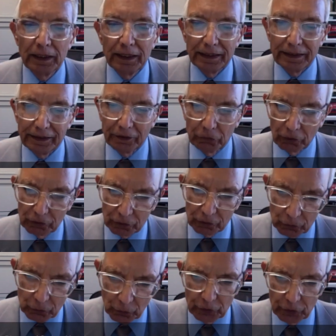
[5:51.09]
is equal to
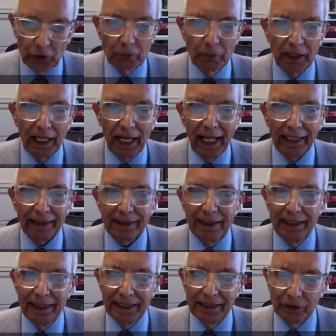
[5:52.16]
good human health
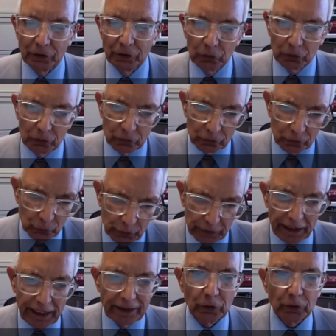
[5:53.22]
is equal to good
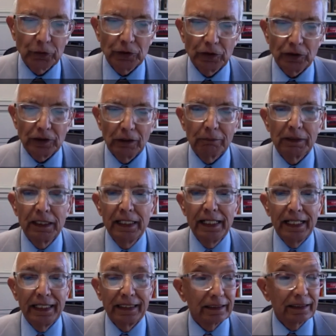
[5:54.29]
ecosystem
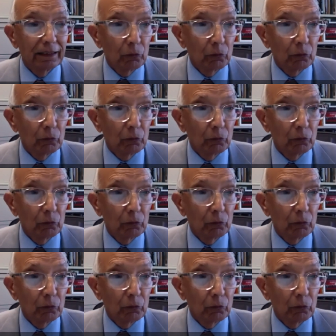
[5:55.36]
is